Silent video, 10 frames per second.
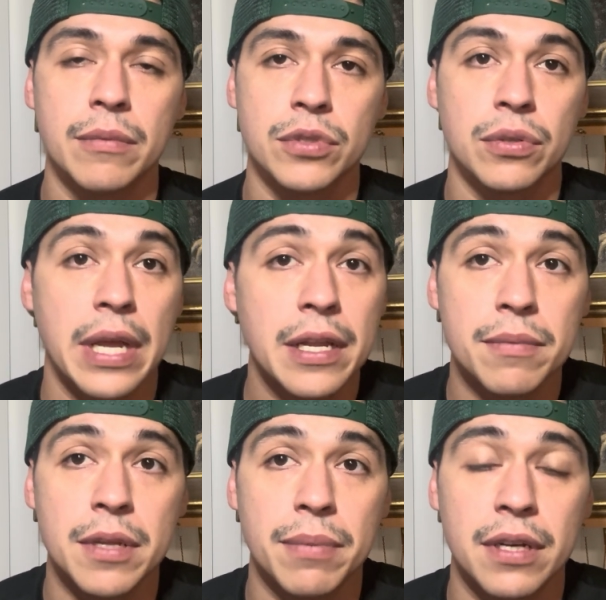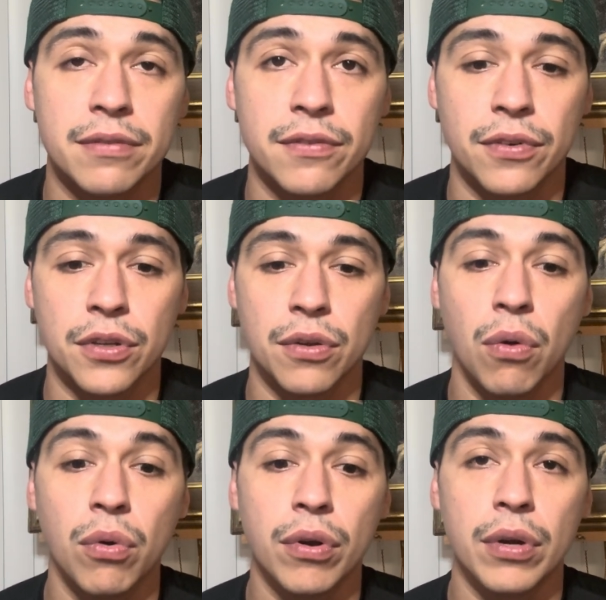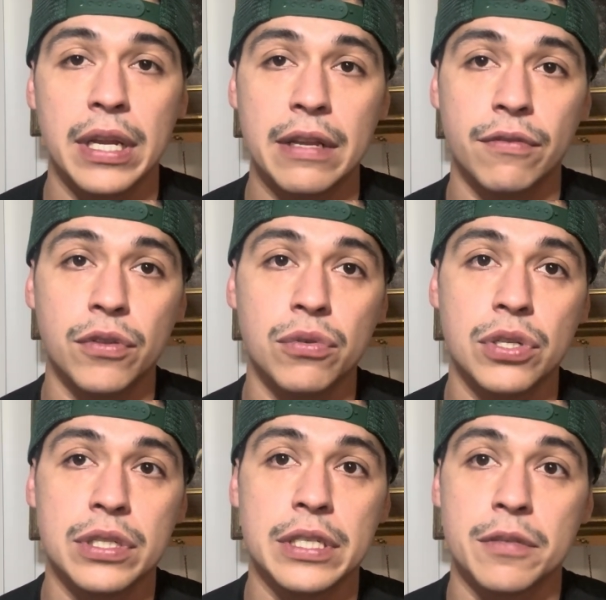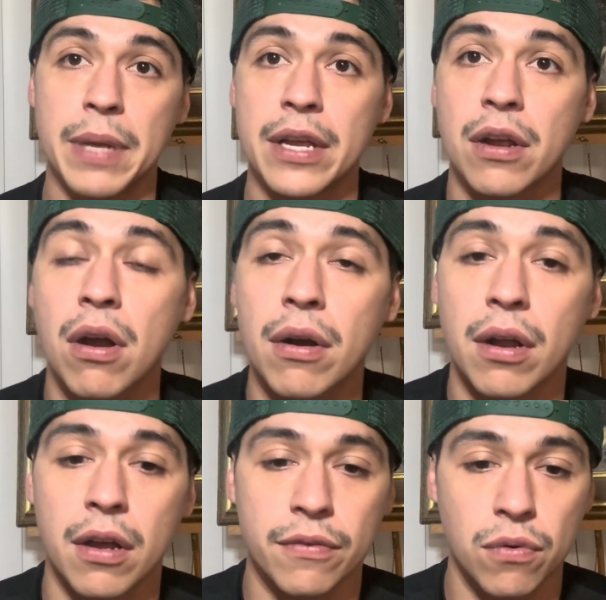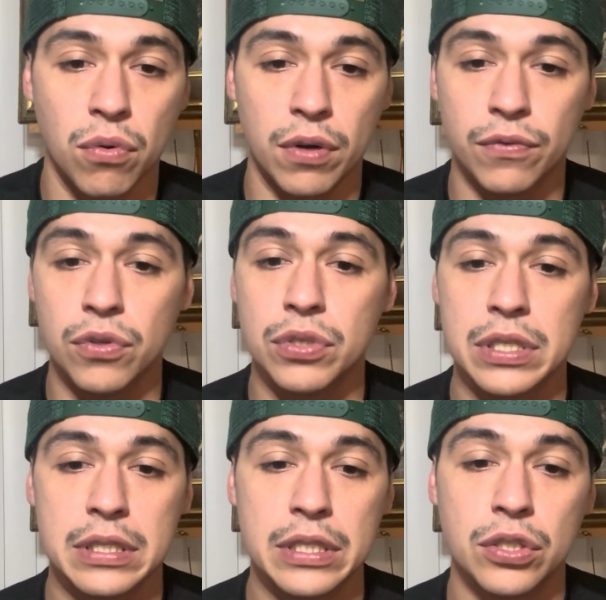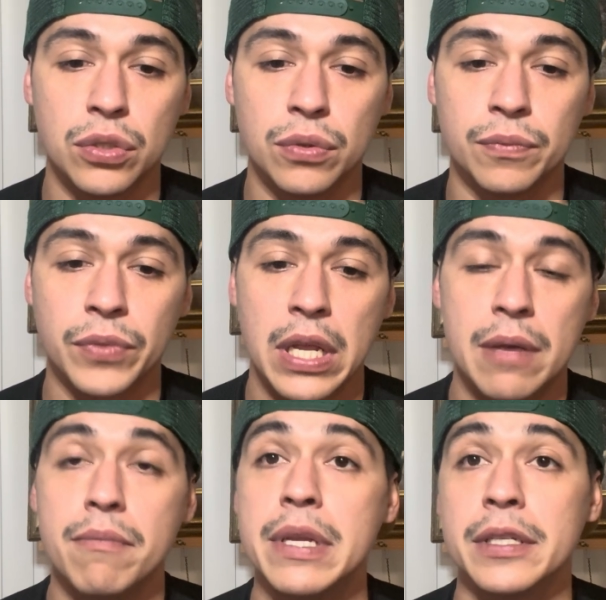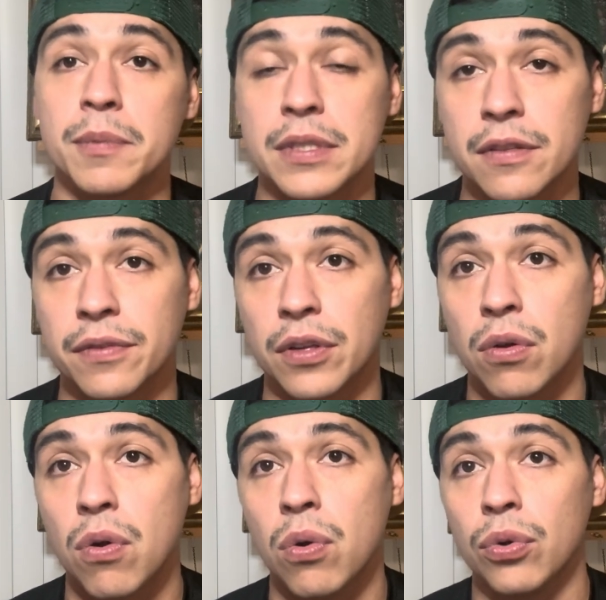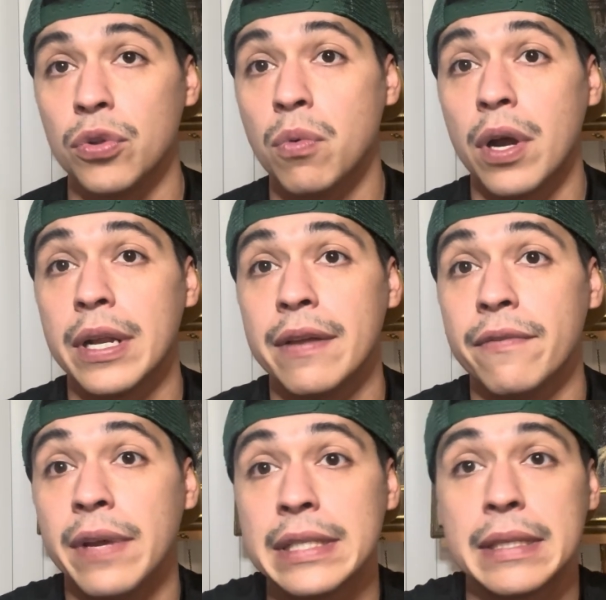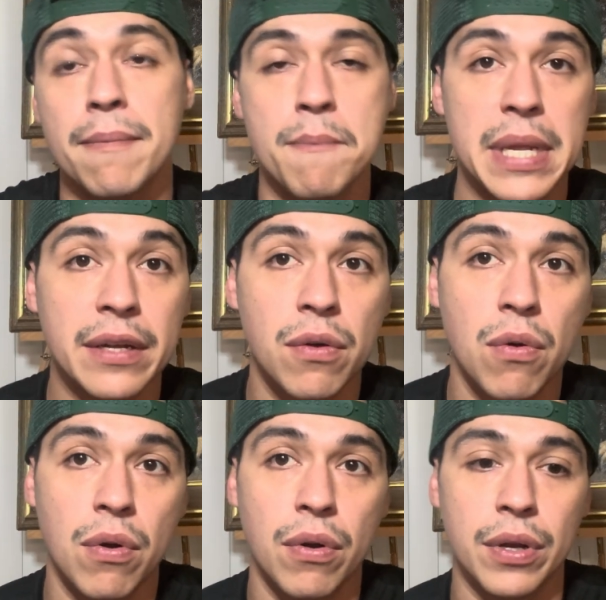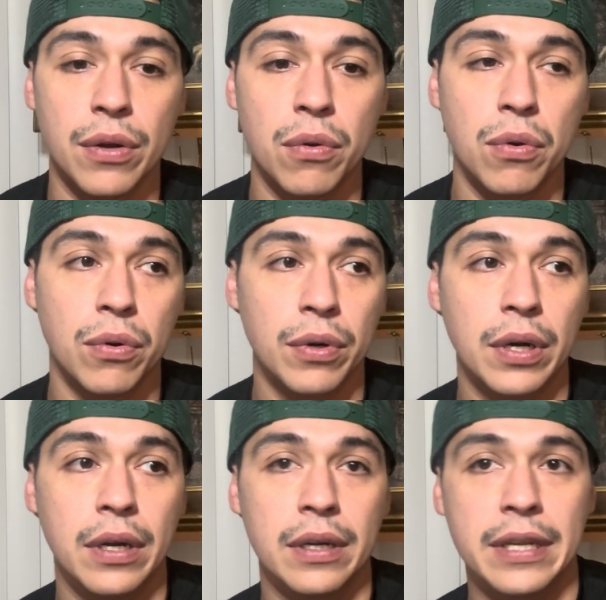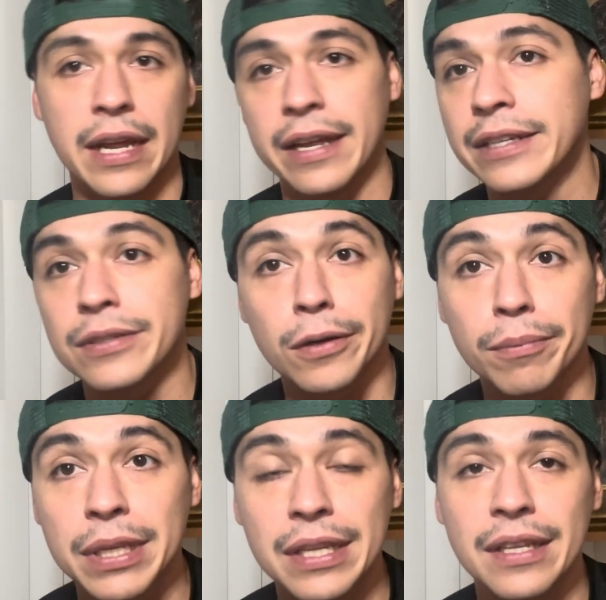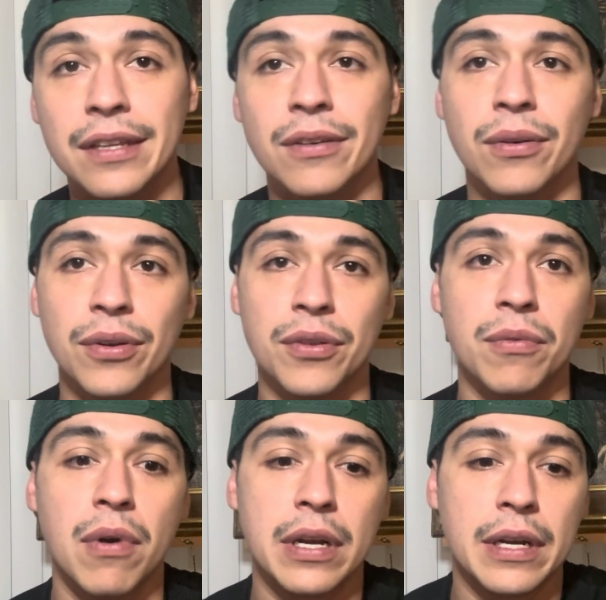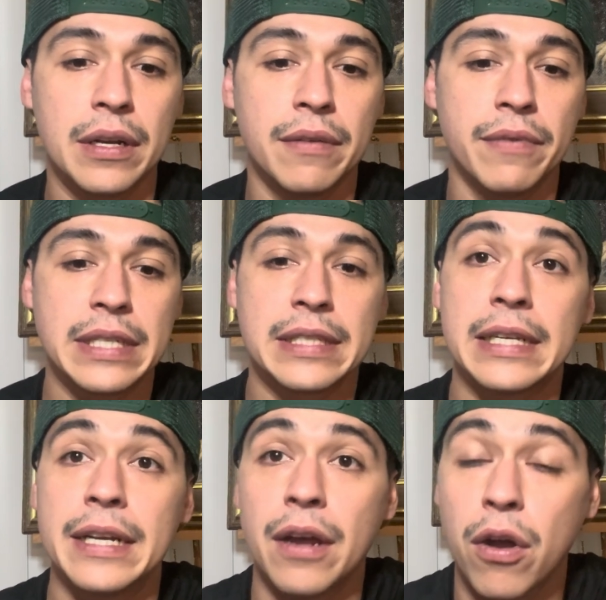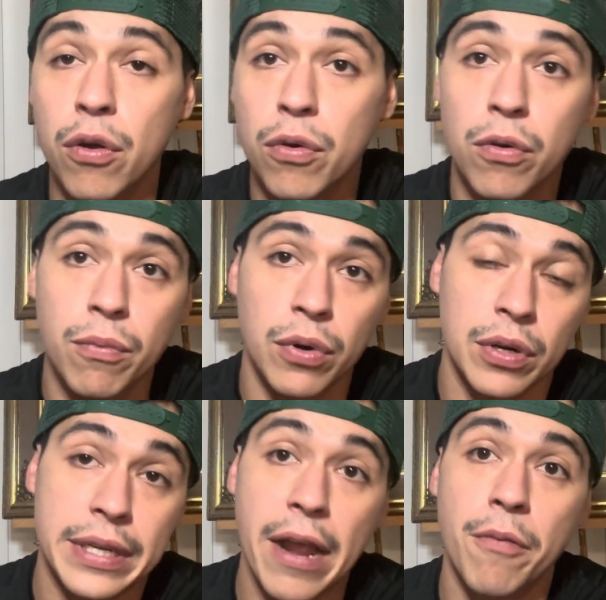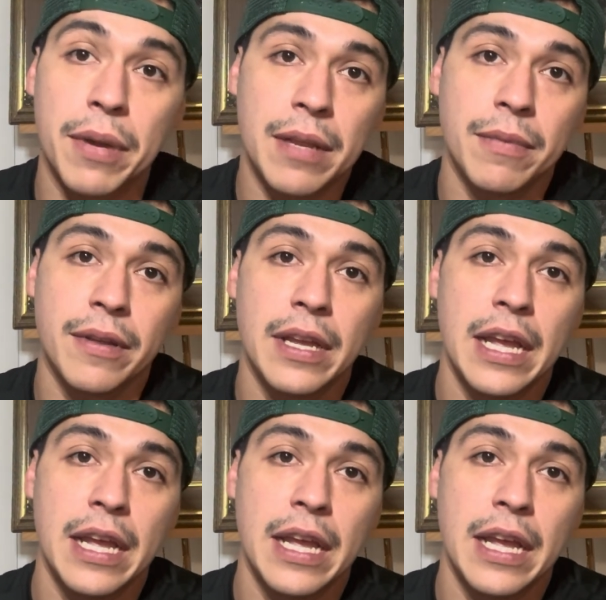So that can be a benefit for you. Or if you just need to pay a car off, or if you just need to meet a specific goal, or you want to invest in Bitcoin, or yeah, XRP, or you wanted to invest it in a home or a down payment,